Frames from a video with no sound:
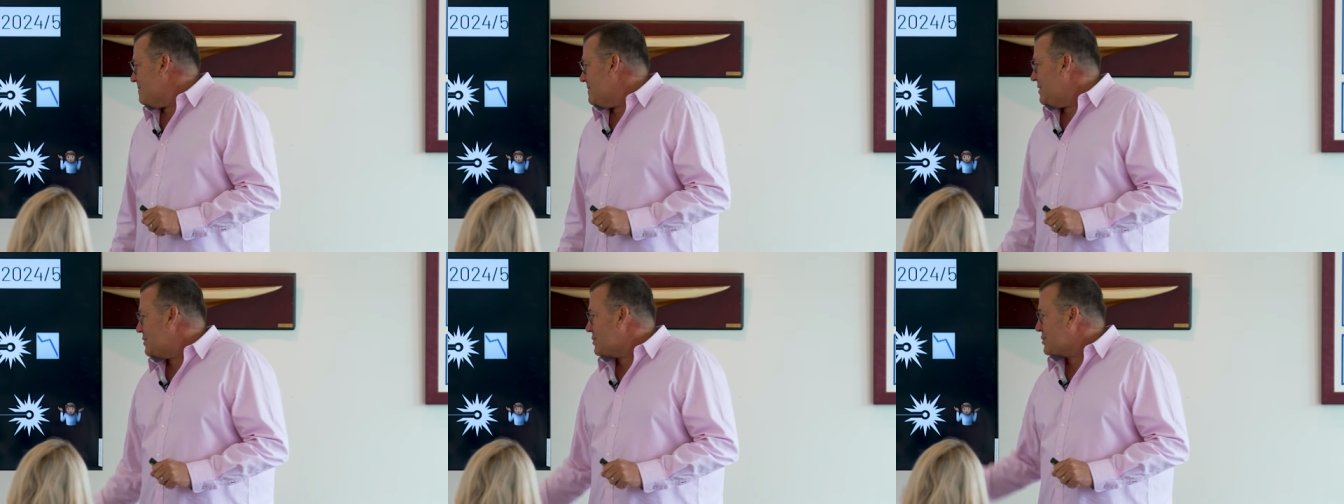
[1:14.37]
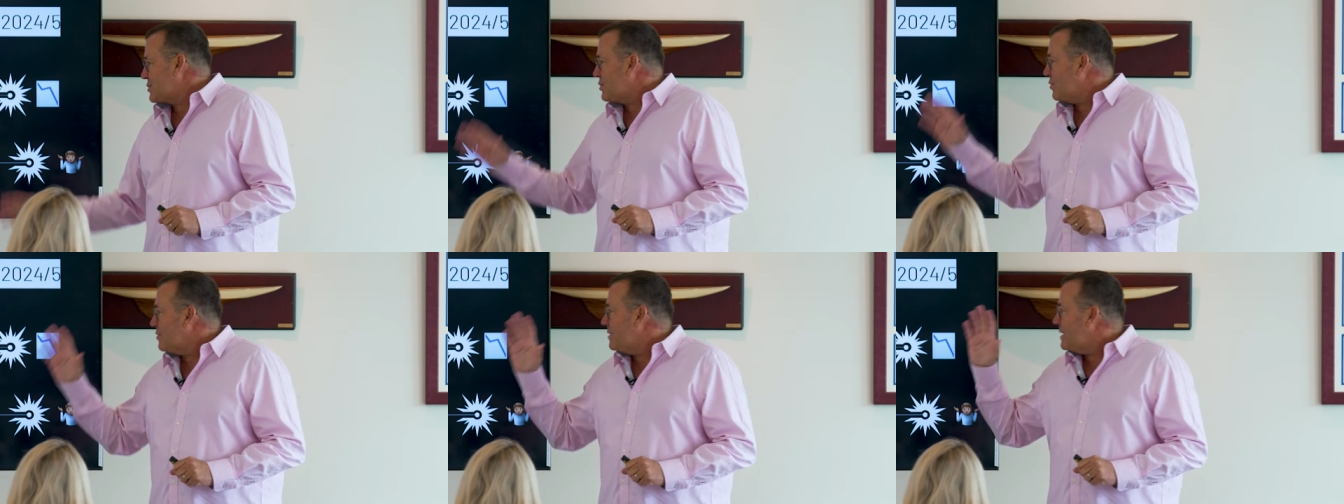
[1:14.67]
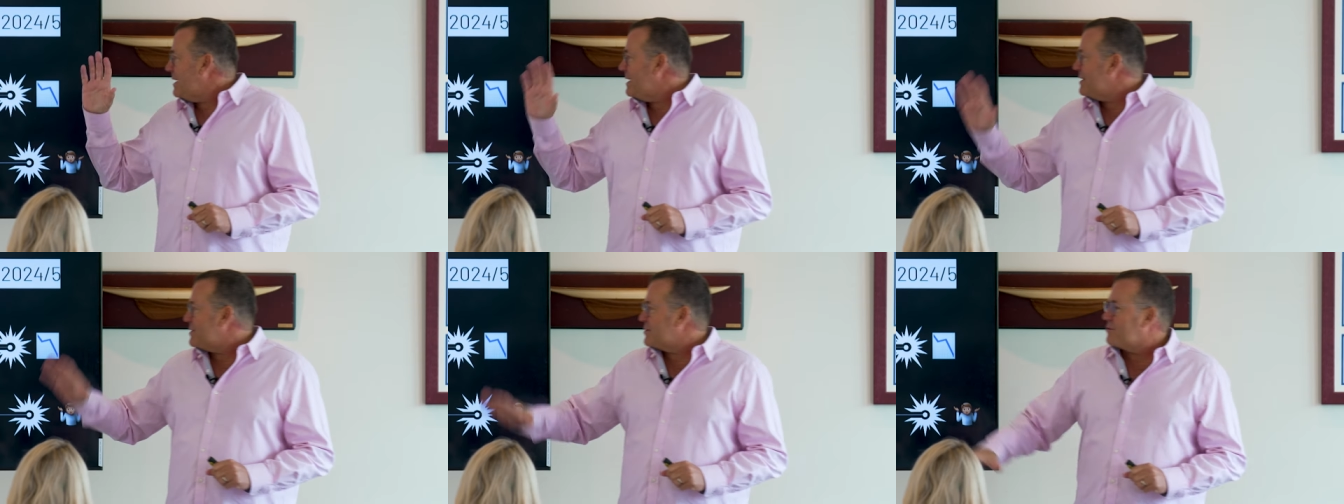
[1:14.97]

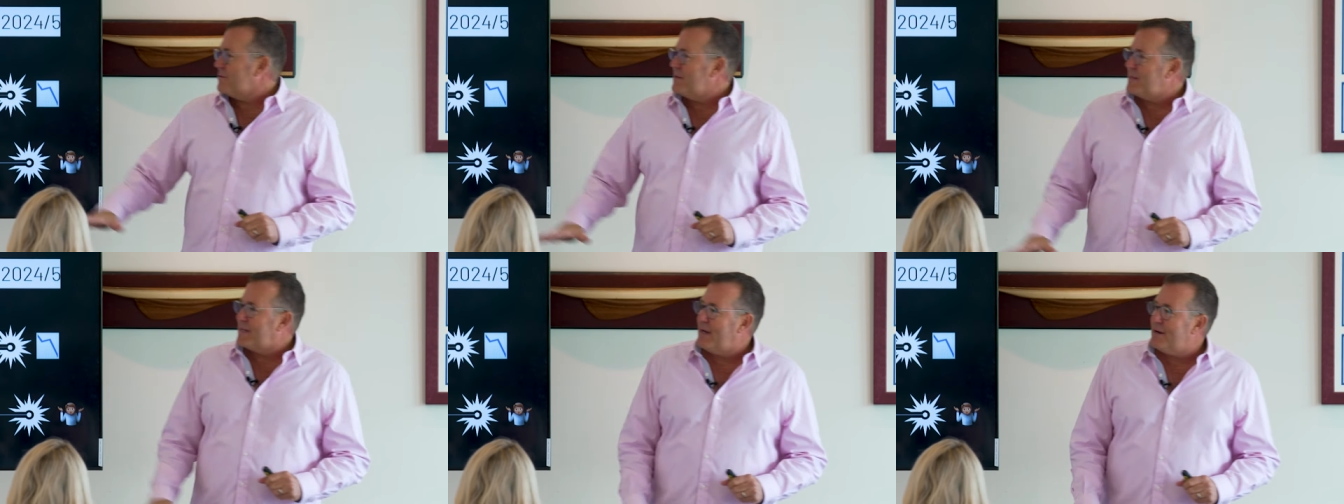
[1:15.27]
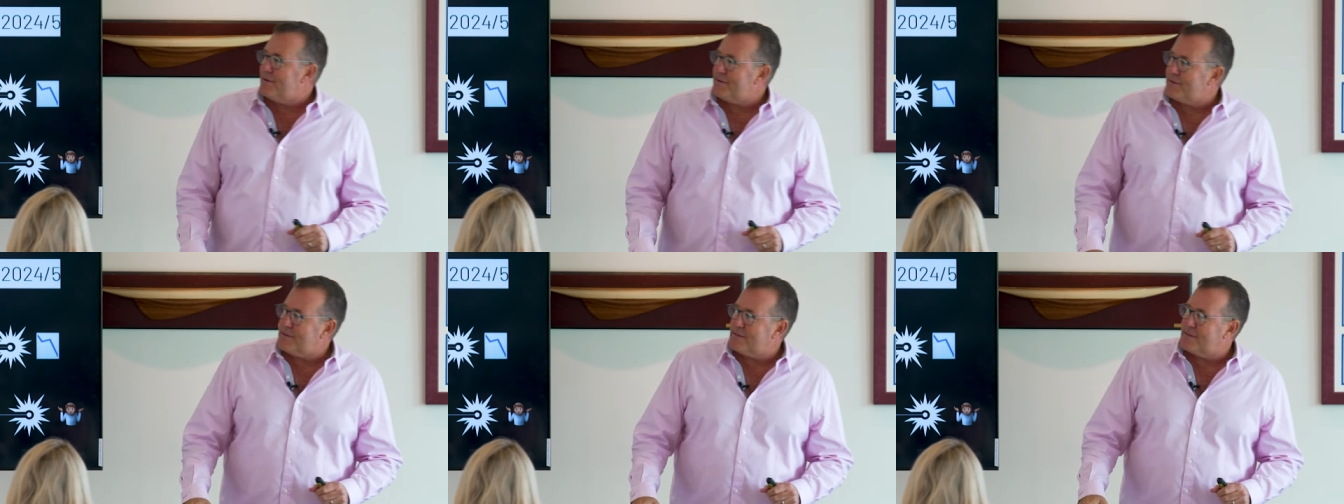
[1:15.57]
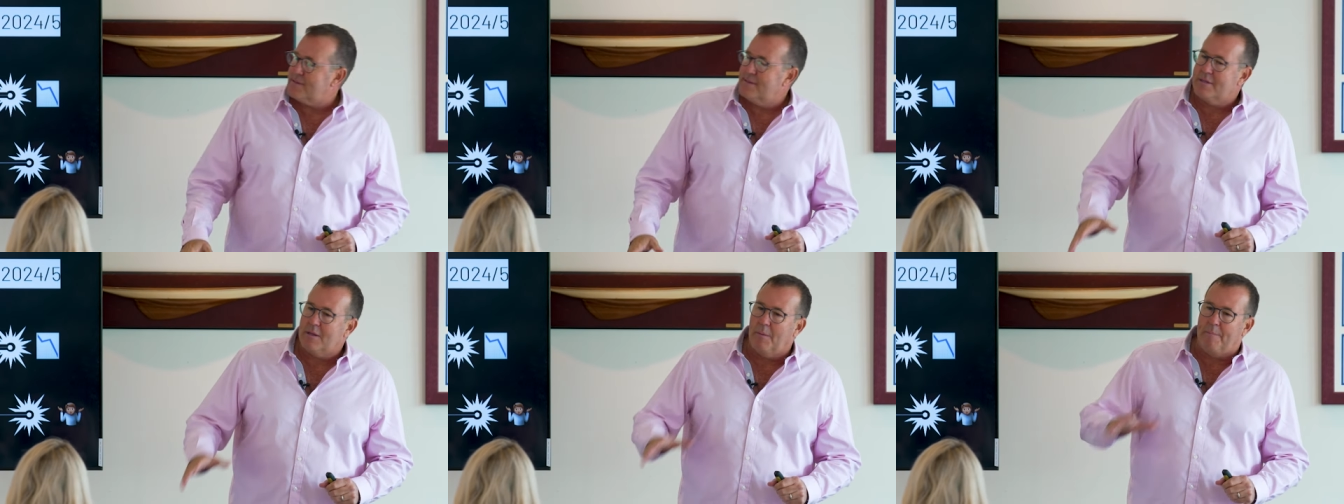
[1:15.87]
History tells
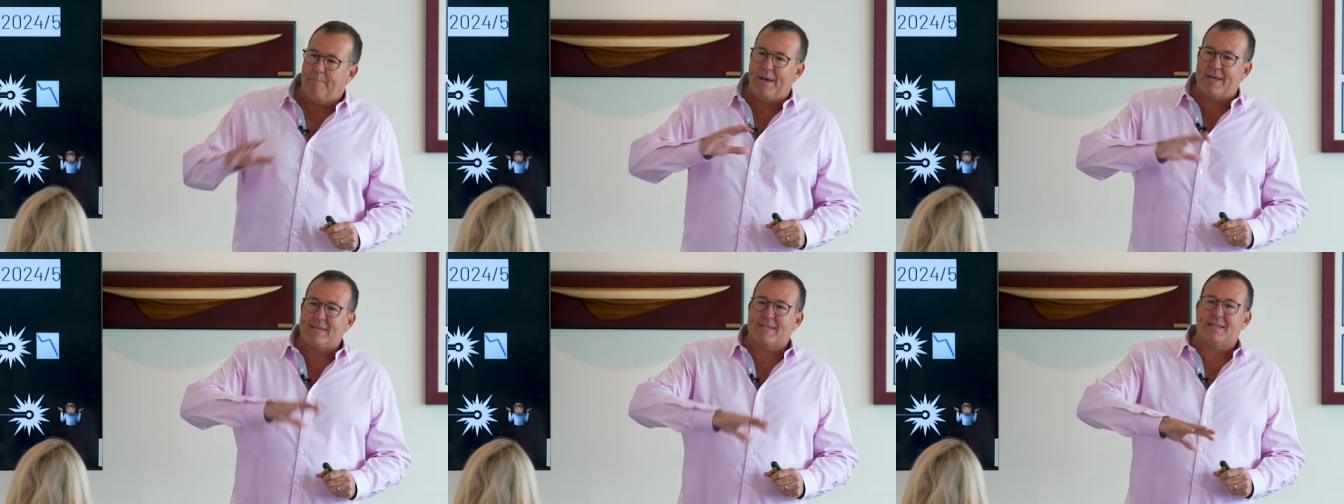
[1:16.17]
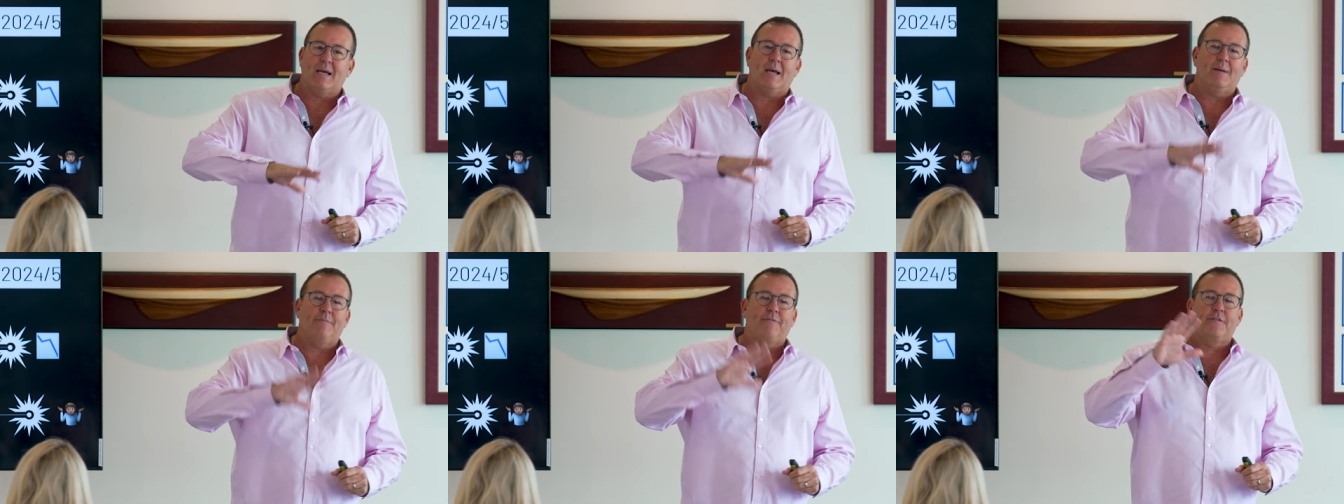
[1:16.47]
us the best time